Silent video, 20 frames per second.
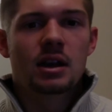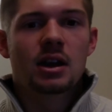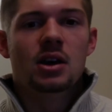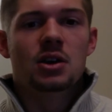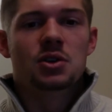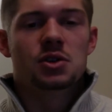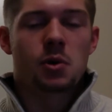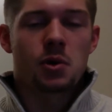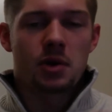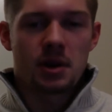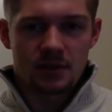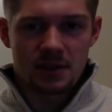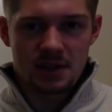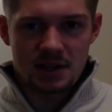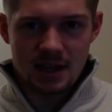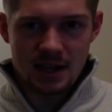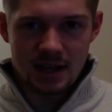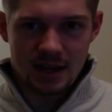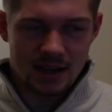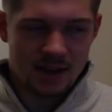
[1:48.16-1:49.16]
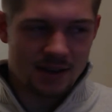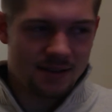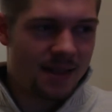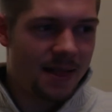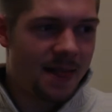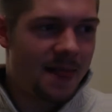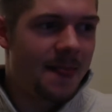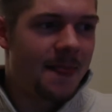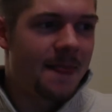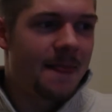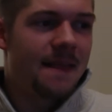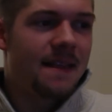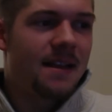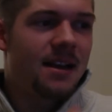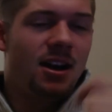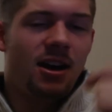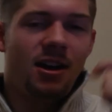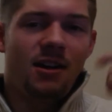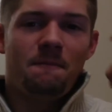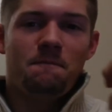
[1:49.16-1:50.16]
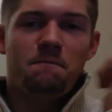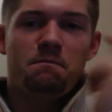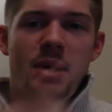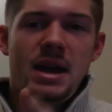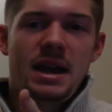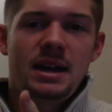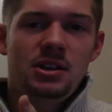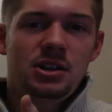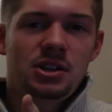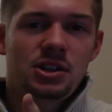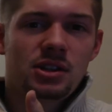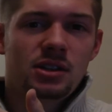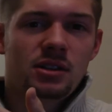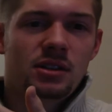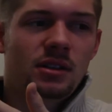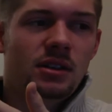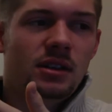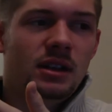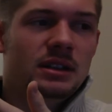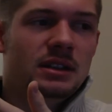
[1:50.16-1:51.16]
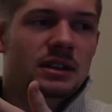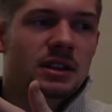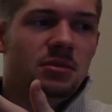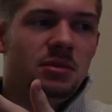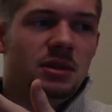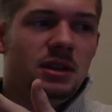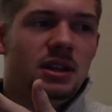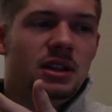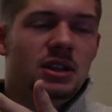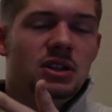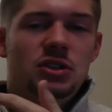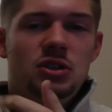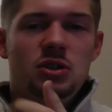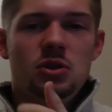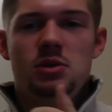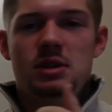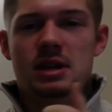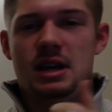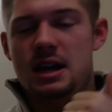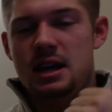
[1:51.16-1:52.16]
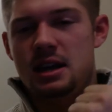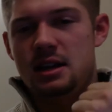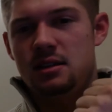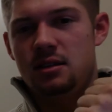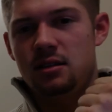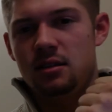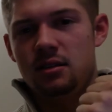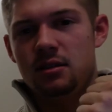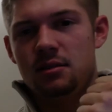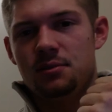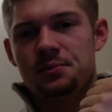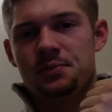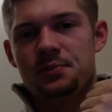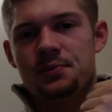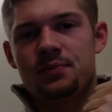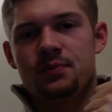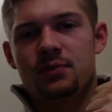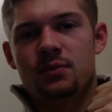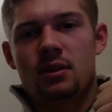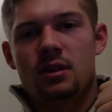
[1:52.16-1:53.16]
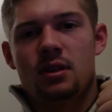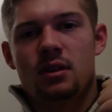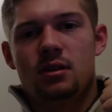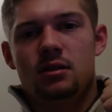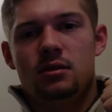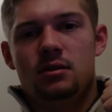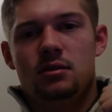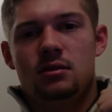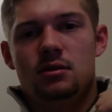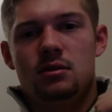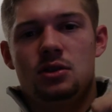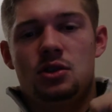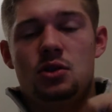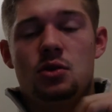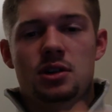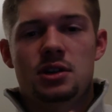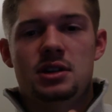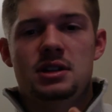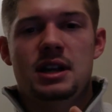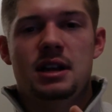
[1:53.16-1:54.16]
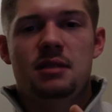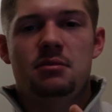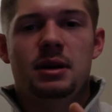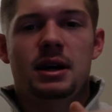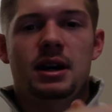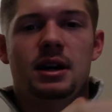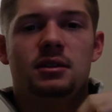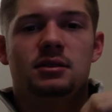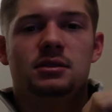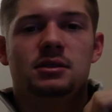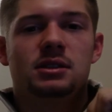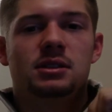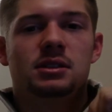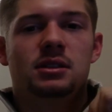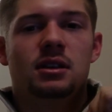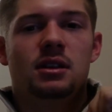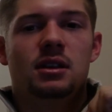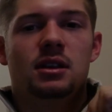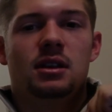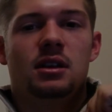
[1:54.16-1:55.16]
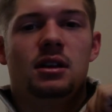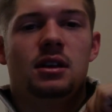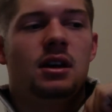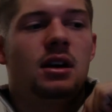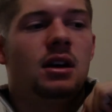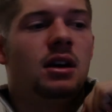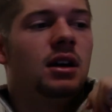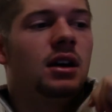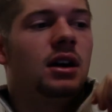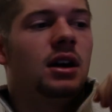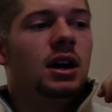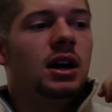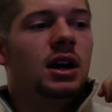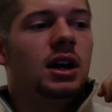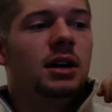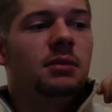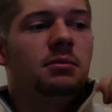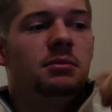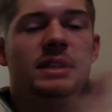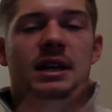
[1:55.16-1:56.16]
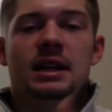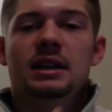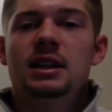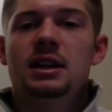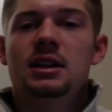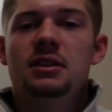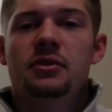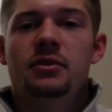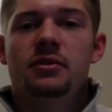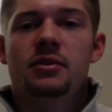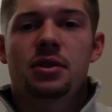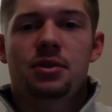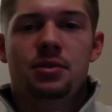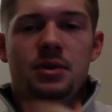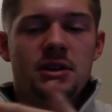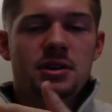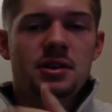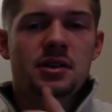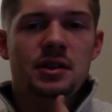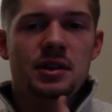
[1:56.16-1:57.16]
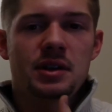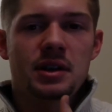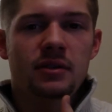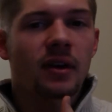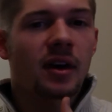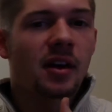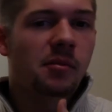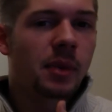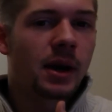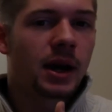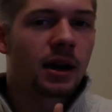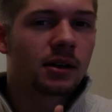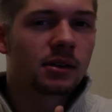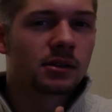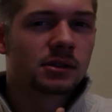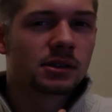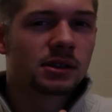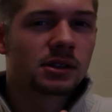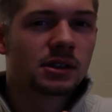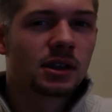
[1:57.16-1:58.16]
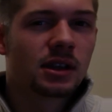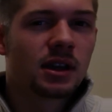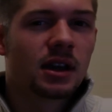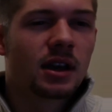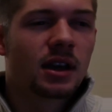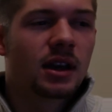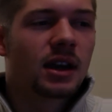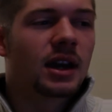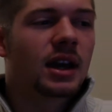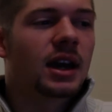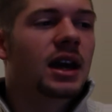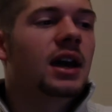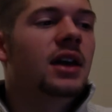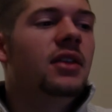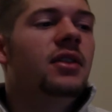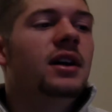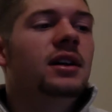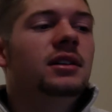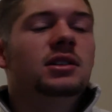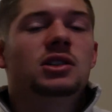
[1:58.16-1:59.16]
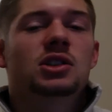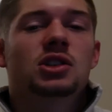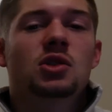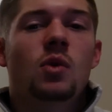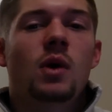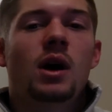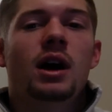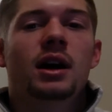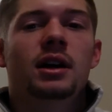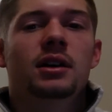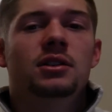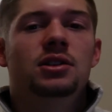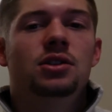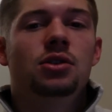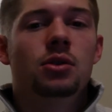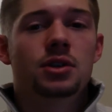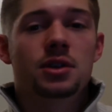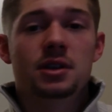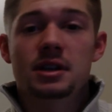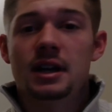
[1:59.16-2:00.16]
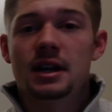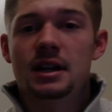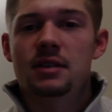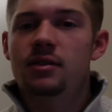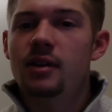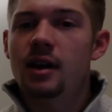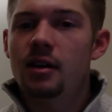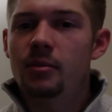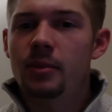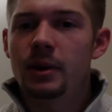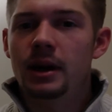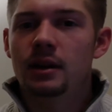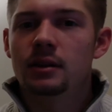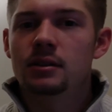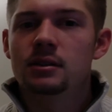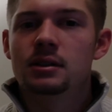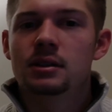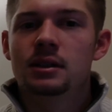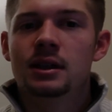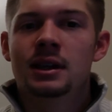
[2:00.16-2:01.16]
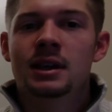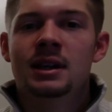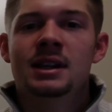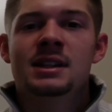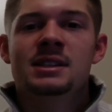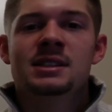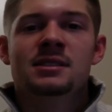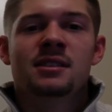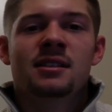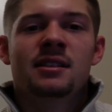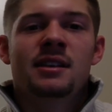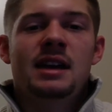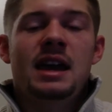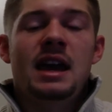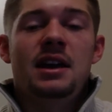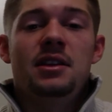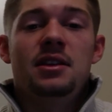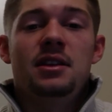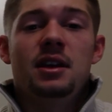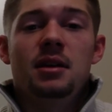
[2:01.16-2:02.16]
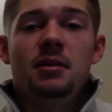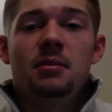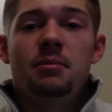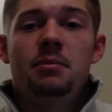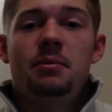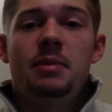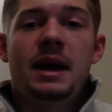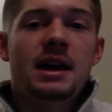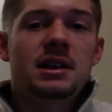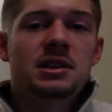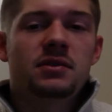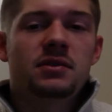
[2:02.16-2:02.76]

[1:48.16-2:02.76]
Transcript: So we'll have to say that again. Bench is going to be 210 pounds. Deadlift, 335 pounds. And then squat, 295 pounds. And in the past